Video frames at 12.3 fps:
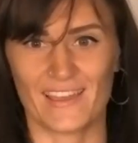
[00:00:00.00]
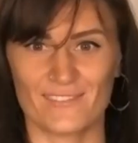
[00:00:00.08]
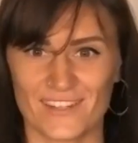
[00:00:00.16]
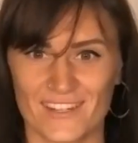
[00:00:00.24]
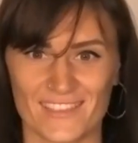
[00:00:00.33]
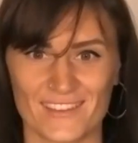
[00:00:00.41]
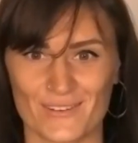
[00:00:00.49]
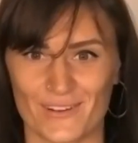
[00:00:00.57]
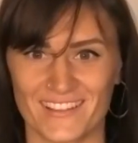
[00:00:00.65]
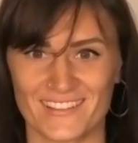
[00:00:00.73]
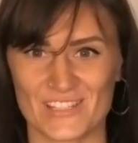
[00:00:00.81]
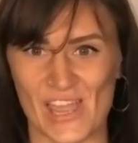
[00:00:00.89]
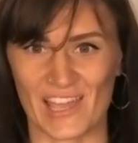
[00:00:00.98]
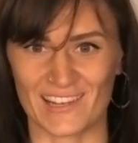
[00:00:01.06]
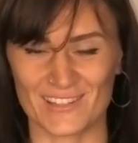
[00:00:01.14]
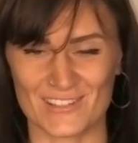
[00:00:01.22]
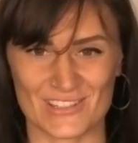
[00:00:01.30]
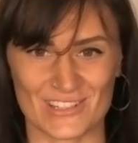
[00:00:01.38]
have another quite
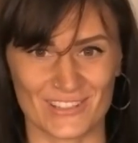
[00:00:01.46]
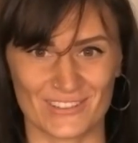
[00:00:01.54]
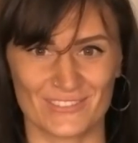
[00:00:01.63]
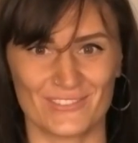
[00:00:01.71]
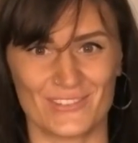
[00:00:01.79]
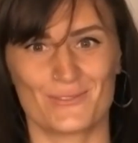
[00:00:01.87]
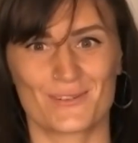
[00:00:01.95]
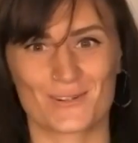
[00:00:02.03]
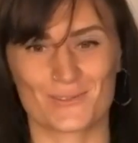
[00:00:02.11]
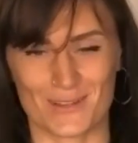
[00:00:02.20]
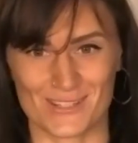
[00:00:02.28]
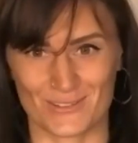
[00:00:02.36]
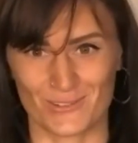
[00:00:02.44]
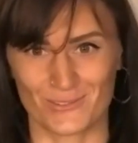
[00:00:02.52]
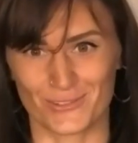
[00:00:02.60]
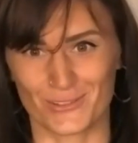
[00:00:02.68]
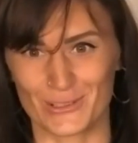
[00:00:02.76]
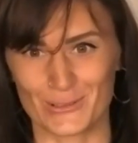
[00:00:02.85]
challenging viewer question
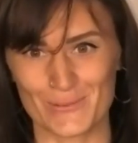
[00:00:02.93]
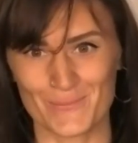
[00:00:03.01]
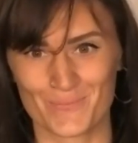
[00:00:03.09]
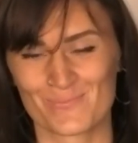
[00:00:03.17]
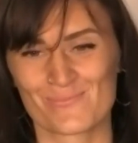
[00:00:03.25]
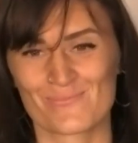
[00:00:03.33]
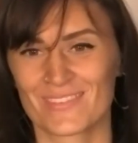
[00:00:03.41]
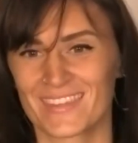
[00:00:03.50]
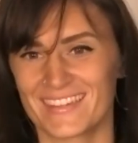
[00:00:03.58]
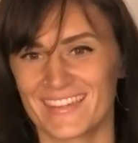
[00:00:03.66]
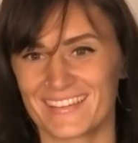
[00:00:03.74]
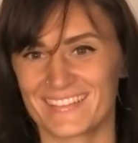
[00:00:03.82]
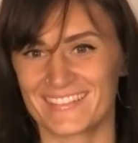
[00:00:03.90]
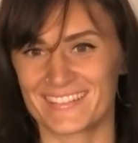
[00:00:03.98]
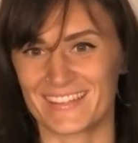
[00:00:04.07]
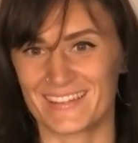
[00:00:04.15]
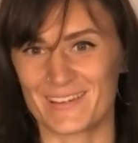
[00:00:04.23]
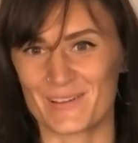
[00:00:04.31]
for you. Mm-hmm. And
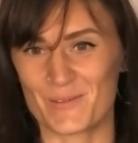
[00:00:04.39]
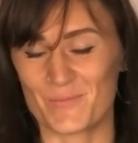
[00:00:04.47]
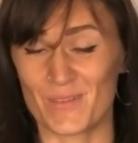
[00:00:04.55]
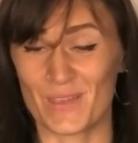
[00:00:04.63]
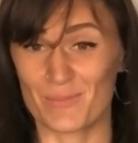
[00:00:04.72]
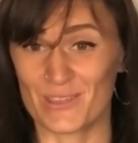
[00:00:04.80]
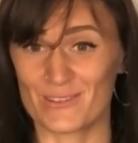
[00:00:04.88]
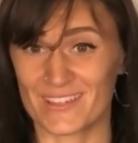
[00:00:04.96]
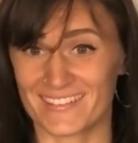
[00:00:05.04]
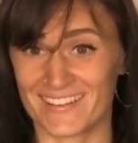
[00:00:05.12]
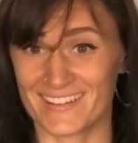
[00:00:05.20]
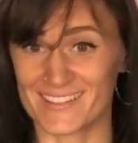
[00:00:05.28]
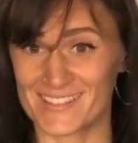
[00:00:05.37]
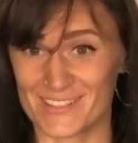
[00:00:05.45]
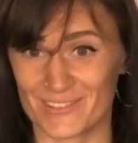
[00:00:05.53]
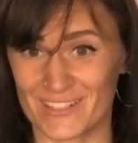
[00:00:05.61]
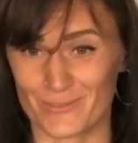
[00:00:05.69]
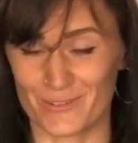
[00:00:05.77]
maybe you can
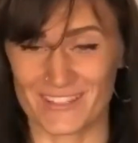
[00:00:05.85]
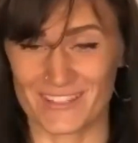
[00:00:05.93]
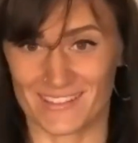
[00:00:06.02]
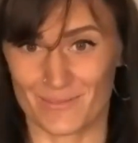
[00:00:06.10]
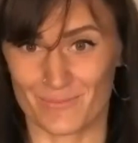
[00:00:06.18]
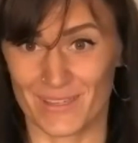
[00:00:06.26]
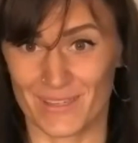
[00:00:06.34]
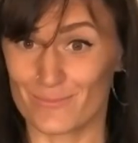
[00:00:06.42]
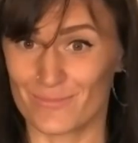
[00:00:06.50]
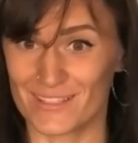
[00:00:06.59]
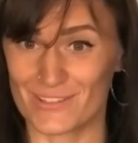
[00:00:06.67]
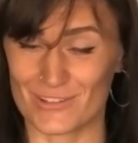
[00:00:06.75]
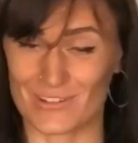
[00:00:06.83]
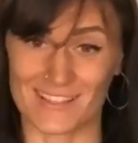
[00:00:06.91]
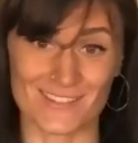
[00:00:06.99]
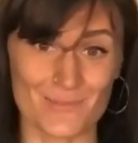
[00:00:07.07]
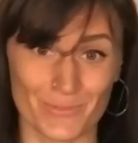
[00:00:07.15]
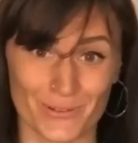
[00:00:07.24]
answer it with some image
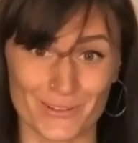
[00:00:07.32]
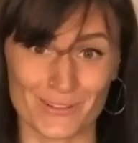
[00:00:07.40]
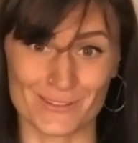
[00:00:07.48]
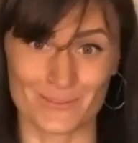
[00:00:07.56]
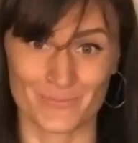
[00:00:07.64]
examples.